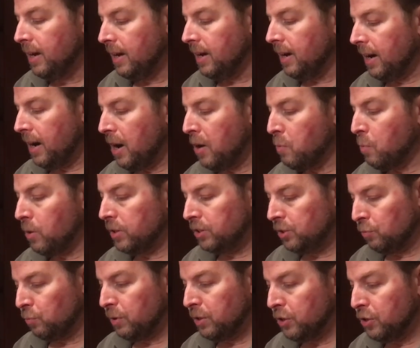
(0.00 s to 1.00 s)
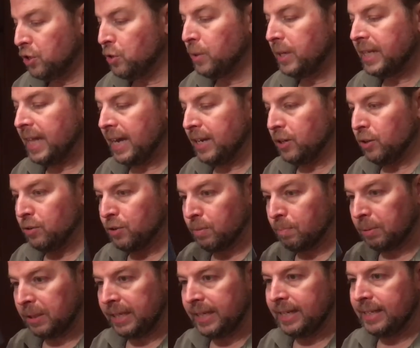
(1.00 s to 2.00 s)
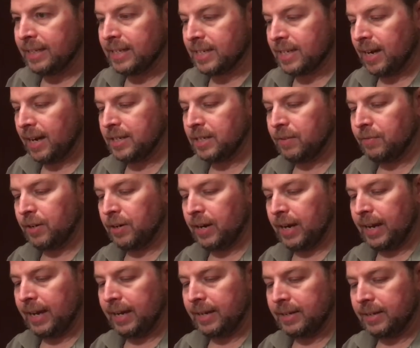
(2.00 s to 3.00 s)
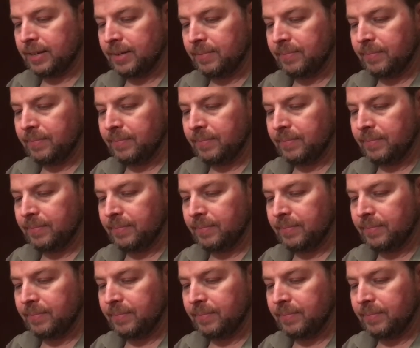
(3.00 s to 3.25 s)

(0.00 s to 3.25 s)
when you're doing that, you're depleting the size of your hand.